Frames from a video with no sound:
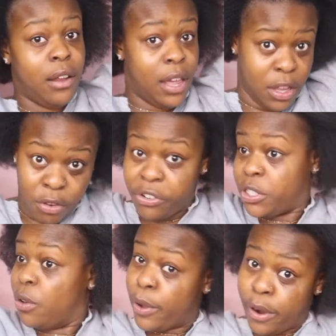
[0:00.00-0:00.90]
Like, you
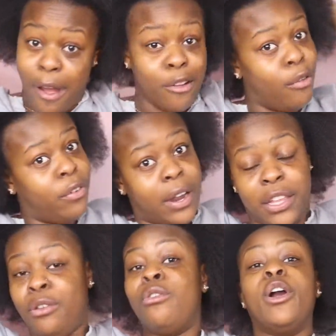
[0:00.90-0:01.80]
just going all over,
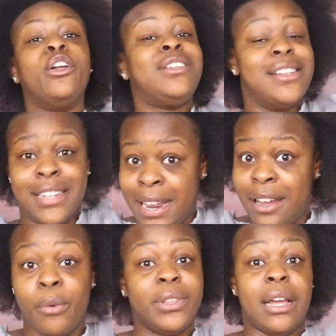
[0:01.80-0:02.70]
like you're going to
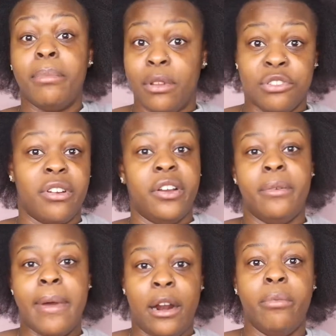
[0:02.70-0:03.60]
town with that blow dryer
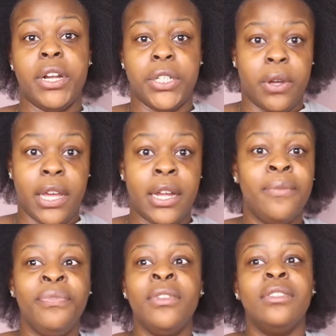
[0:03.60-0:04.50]
and paddle brush, okay?
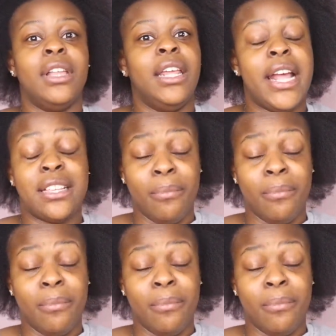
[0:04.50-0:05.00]
And it's a